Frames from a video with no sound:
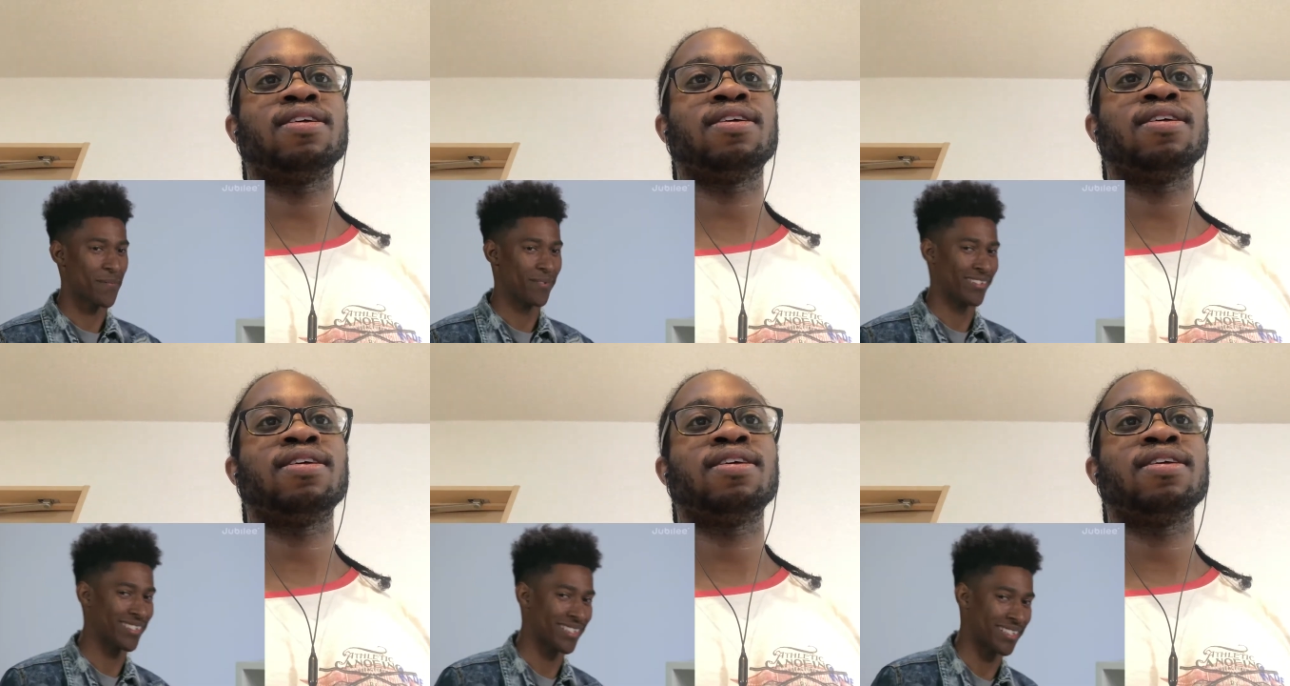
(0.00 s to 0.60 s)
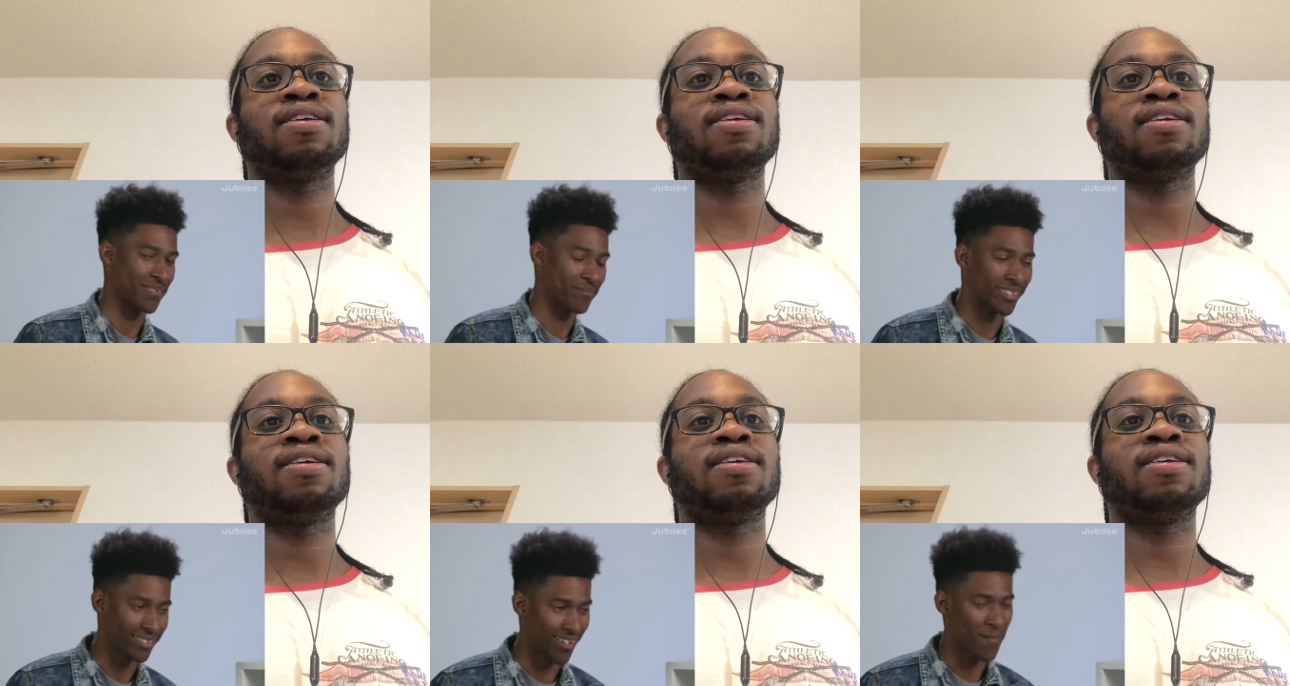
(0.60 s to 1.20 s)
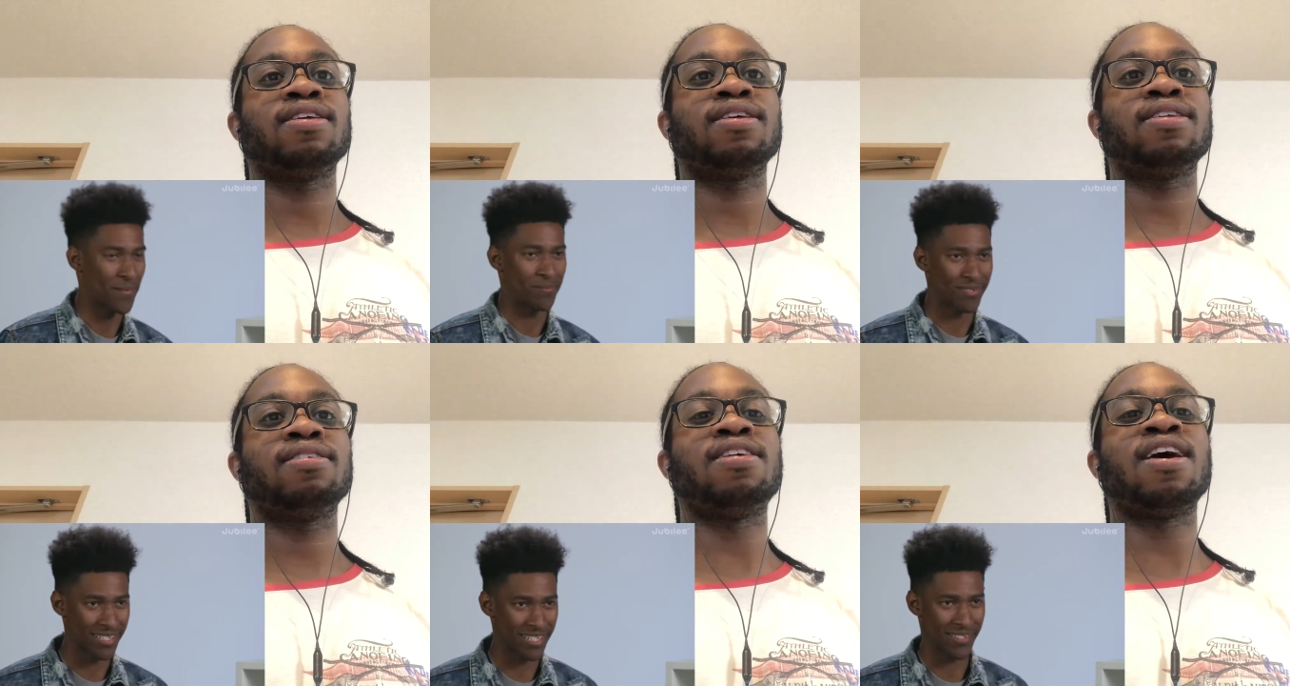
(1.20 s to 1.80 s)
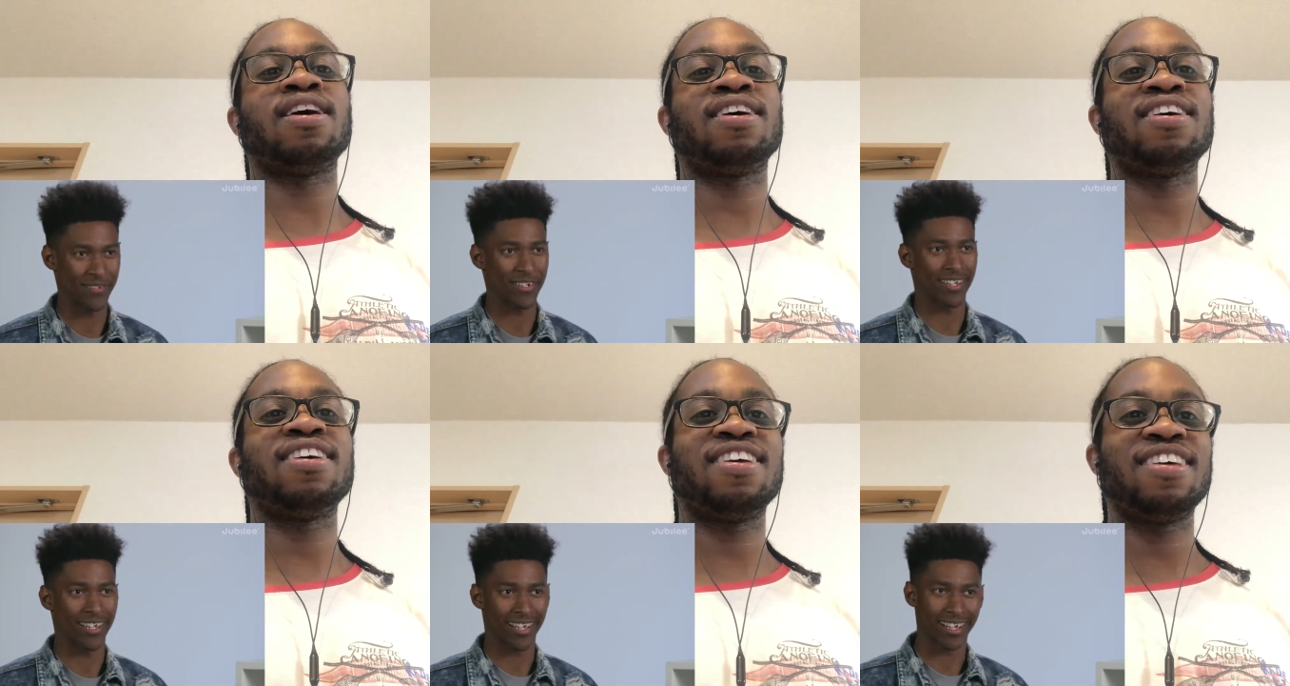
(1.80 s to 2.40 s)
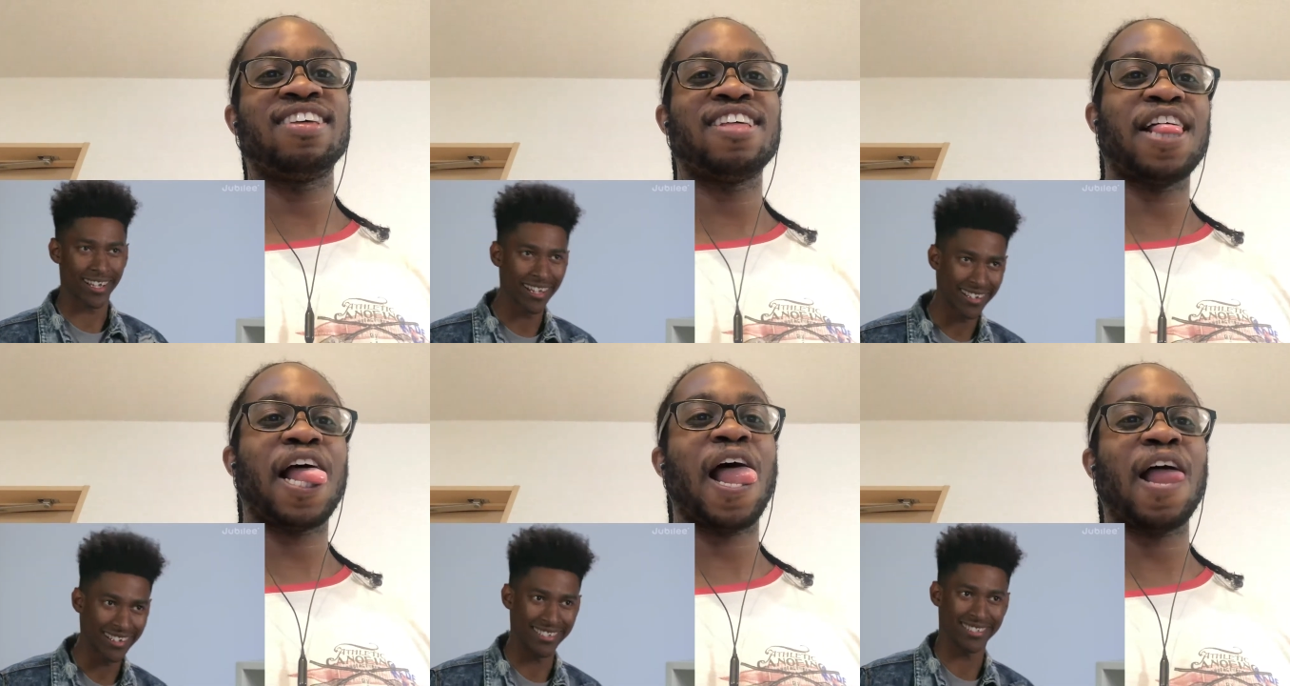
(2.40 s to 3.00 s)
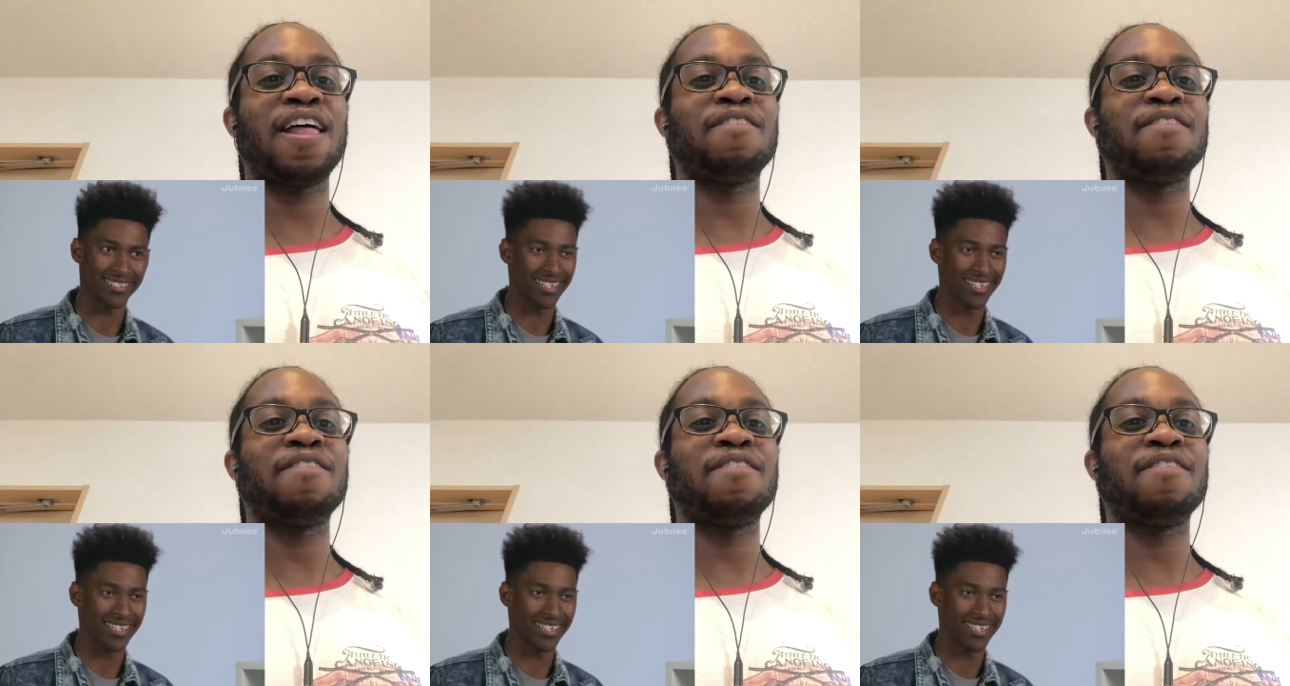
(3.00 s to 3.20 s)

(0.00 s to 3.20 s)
Speaker 1: I'm a look, but I'm in a position where I couldn't.